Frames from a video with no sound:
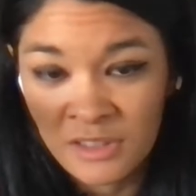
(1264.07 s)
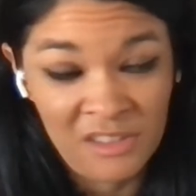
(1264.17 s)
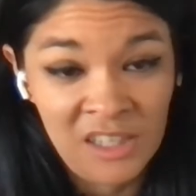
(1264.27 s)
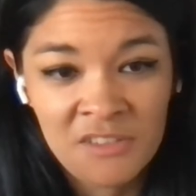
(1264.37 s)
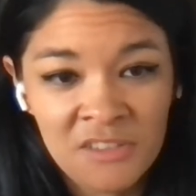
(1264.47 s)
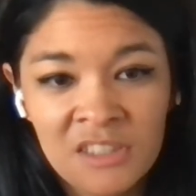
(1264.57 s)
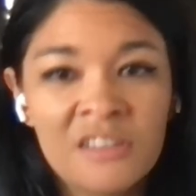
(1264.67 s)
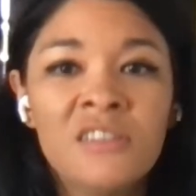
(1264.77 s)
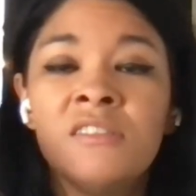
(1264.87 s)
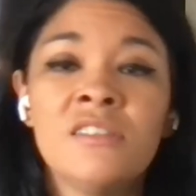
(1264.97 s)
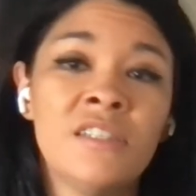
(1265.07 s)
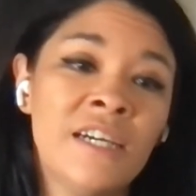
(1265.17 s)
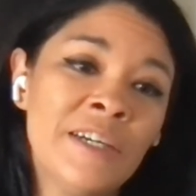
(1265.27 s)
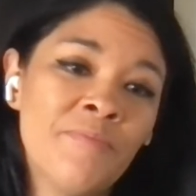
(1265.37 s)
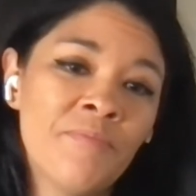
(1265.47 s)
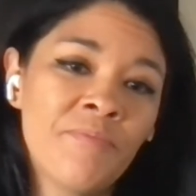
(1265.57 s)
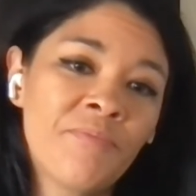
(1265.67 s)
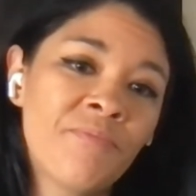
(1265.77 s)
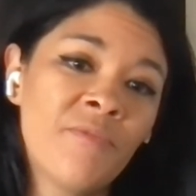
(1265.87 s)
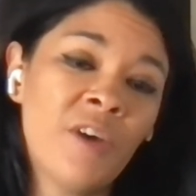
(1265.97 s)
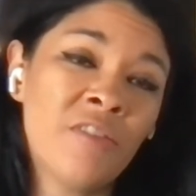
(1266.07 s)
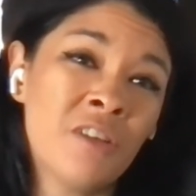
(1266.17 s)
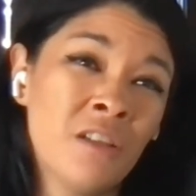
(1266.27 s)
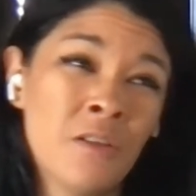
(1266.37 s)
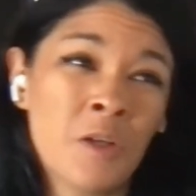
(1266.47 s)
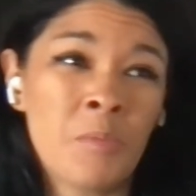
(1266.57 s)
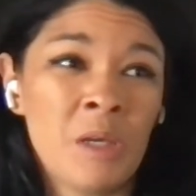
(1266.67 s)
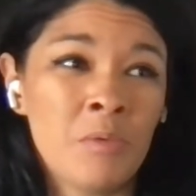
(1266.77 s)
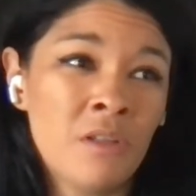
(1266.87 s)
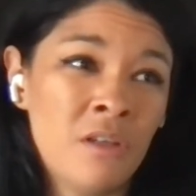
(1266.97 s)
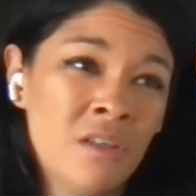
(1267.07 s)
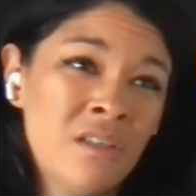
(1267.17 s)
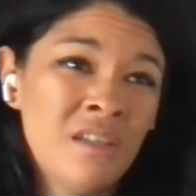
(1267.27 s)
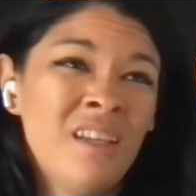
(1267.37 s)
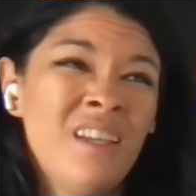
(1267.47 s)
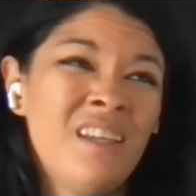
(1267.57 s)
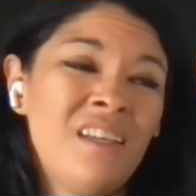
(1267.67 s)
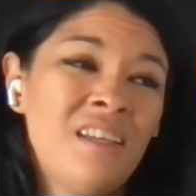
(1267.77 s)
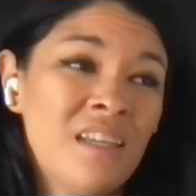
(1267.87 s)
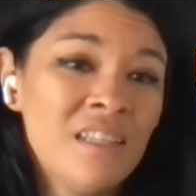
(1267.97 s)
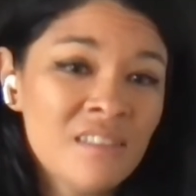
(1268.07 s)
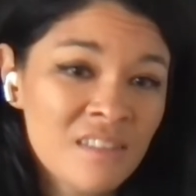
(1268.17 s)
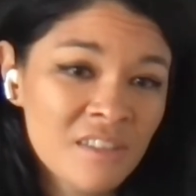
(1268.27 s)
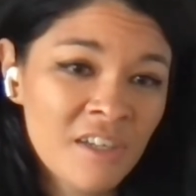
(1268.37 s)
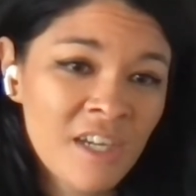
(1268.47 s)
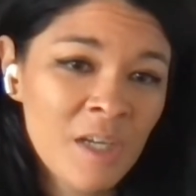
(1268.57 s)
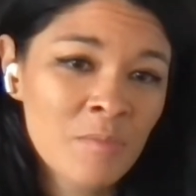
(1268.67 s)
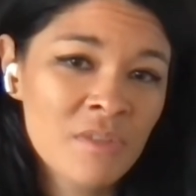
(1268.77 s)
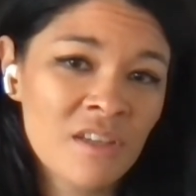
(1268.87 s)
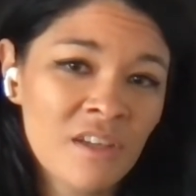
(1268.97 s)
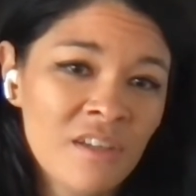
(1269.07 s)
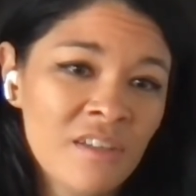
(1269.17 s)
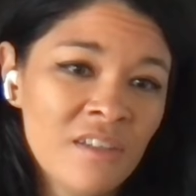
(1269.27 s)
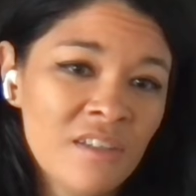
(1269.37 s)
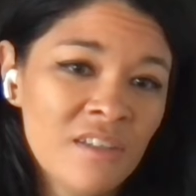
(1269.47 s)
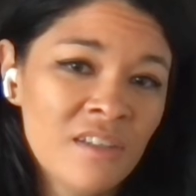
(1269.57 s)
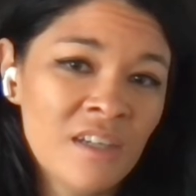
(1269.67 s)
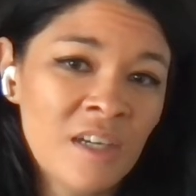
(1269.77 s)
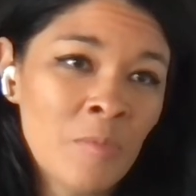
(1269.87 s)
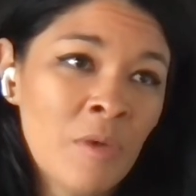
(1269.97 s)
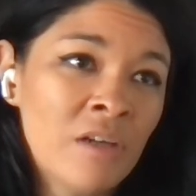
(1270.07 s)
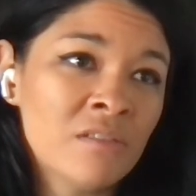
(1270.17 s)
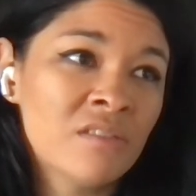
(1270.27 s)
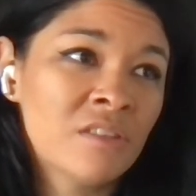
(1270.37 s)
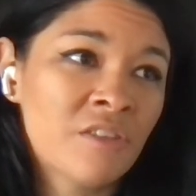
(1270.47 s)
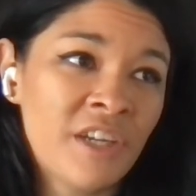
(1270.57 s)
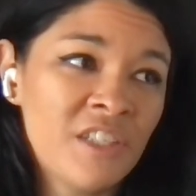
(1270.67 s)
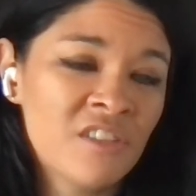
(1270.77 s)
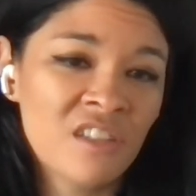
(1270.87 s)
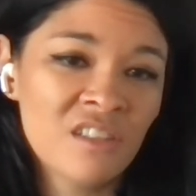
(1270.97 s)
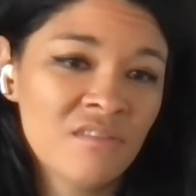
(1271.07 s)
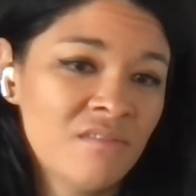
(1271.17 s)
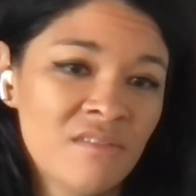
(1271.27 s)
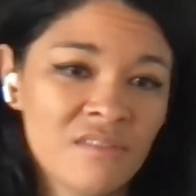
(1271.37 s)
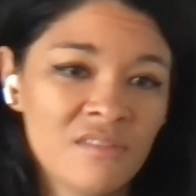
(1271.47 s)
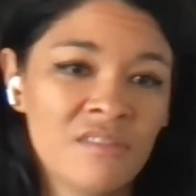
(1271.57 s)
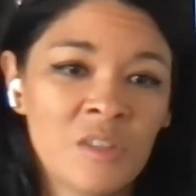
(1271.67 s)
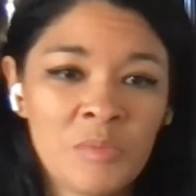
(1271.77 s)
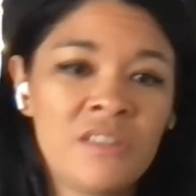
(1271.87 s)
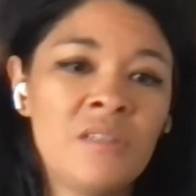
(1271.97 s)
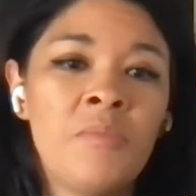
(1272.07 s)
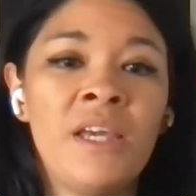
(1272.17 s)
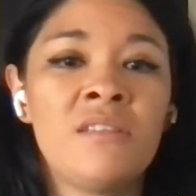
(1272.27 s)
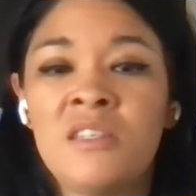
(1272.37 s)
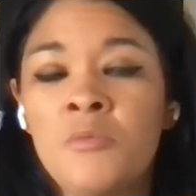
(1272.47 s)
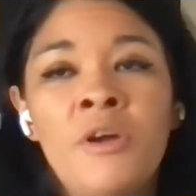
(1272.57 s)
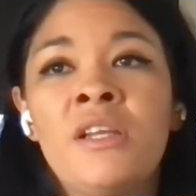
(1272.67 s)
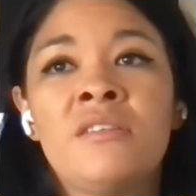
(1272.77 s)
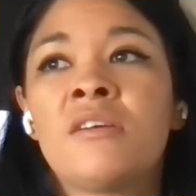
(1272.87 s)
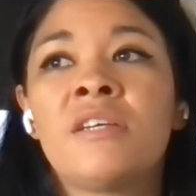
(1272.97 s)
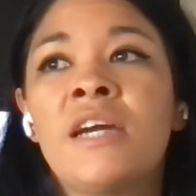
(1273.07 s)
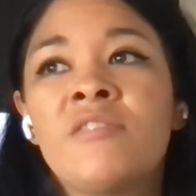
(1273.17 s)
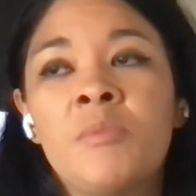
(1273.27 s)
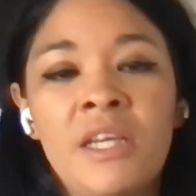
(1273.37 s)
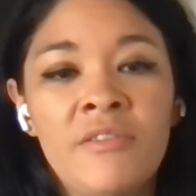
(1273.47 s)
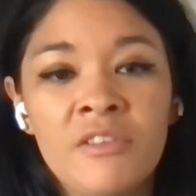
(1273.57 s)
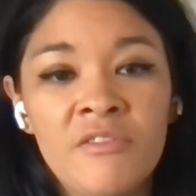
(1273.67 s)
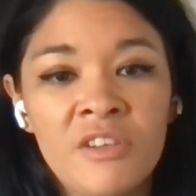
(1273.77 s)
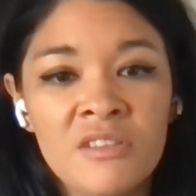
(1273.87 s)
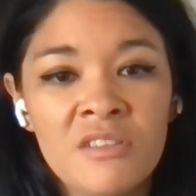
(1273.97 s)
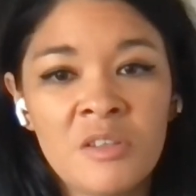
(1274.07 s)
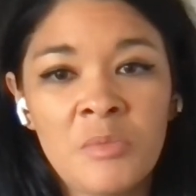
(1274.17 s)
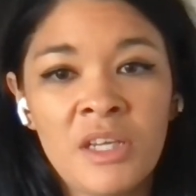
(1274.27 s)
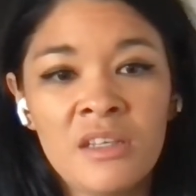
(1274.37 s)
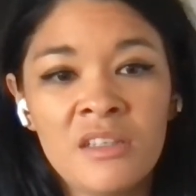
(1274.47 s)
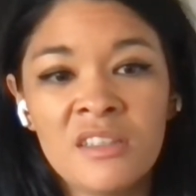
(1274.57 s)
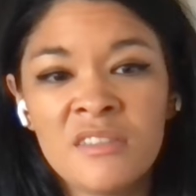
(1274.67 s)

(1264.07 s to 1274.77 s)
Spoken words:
site's really cool. I follow a lot of people on Instagram, so I'll screenshot little bits and pieces. It won't necessarily have to be even fonts. It'll be